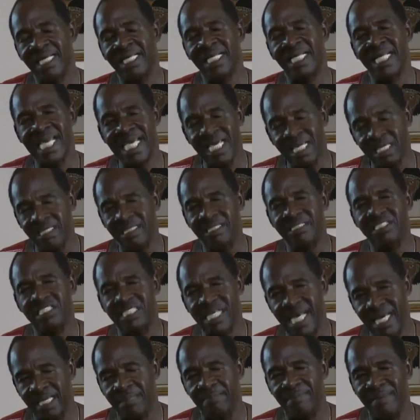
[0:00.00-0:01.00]
in a later
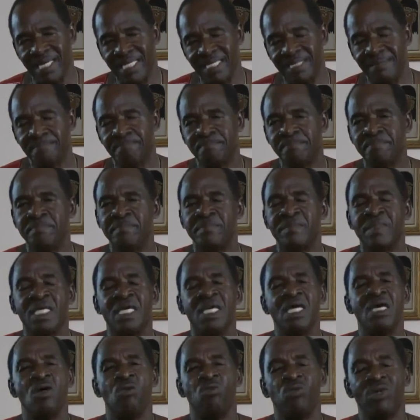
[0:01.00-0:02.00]
segment.
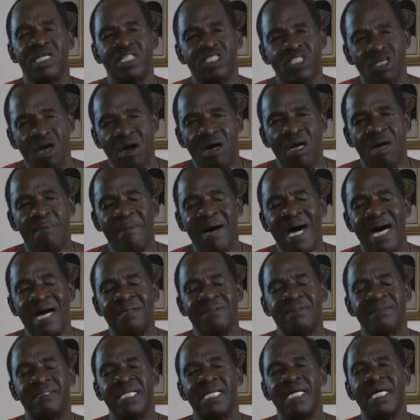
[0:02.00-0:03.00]
We'll talk
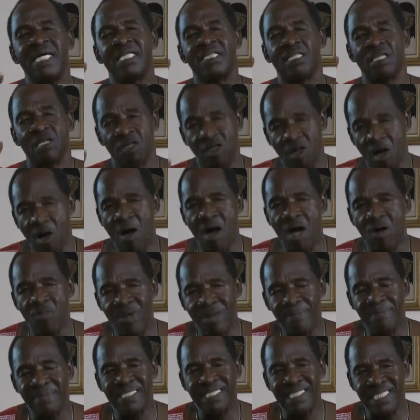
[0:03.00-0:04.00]
about the law of
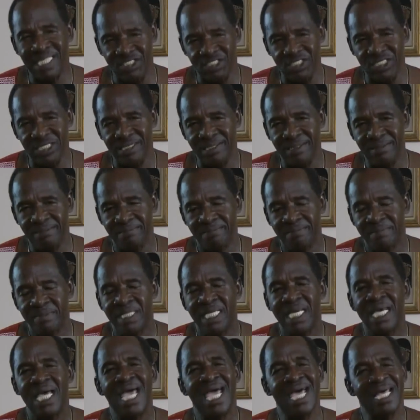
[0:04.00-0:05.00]
repetition
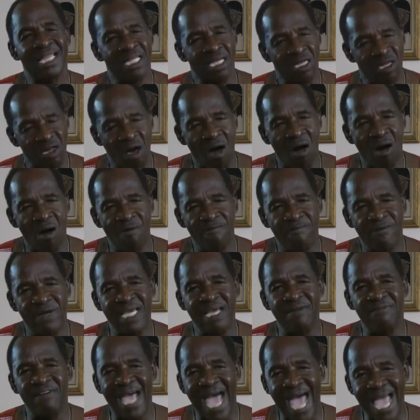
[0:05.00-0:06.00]
and the law for
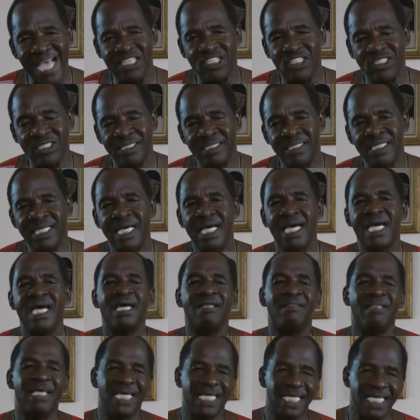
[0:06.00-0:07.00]
every action.
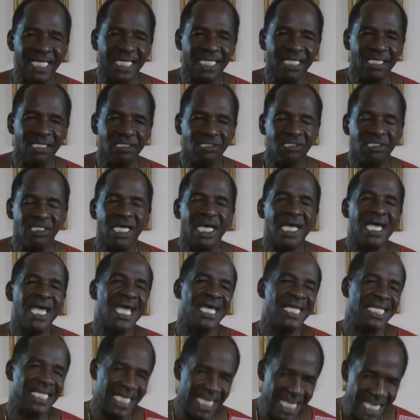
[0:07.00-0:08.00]
There is
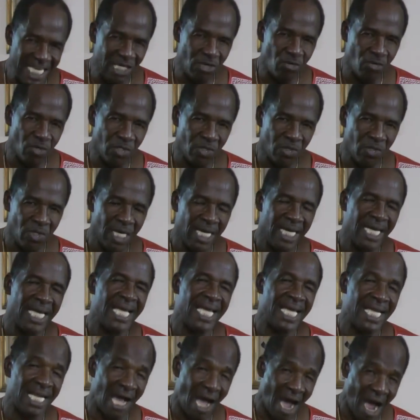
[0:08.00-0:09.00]
an equal
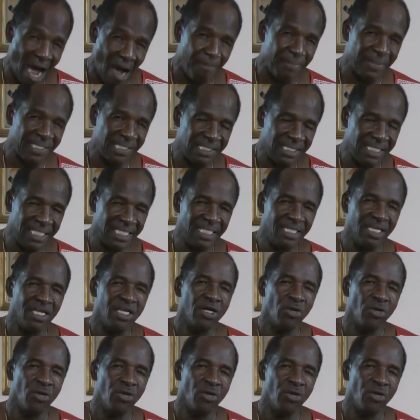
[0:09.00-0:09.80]
an opposite